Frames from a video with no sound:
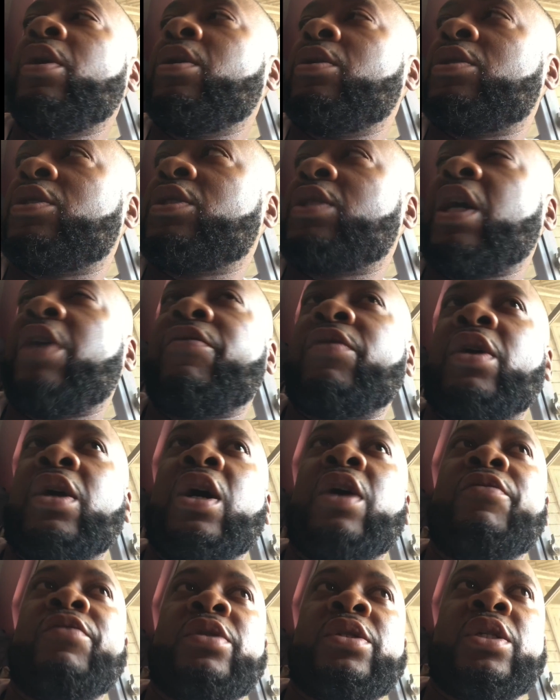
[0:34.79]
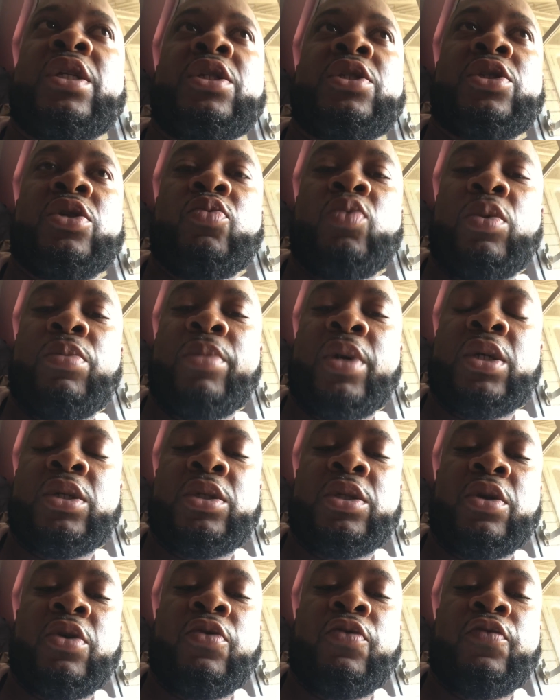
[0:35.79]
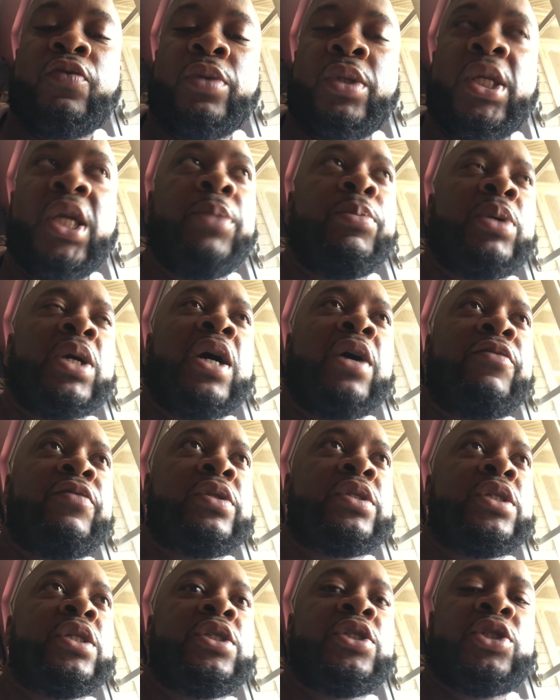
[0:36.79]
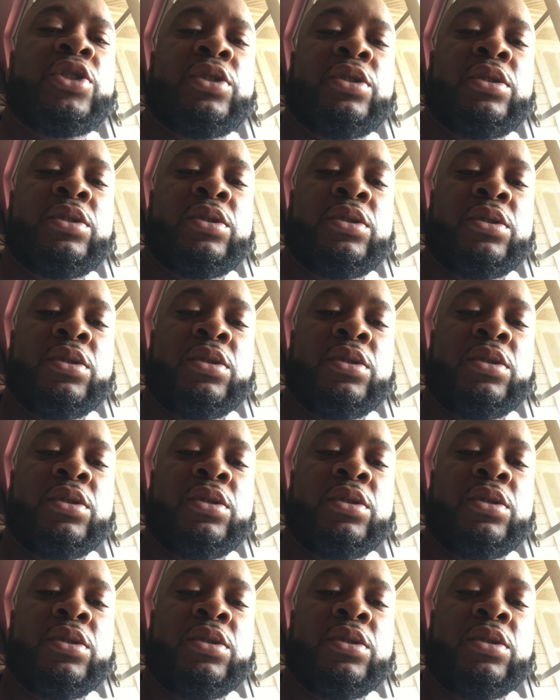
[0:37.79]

and just have a conversation with myself, deep conversation,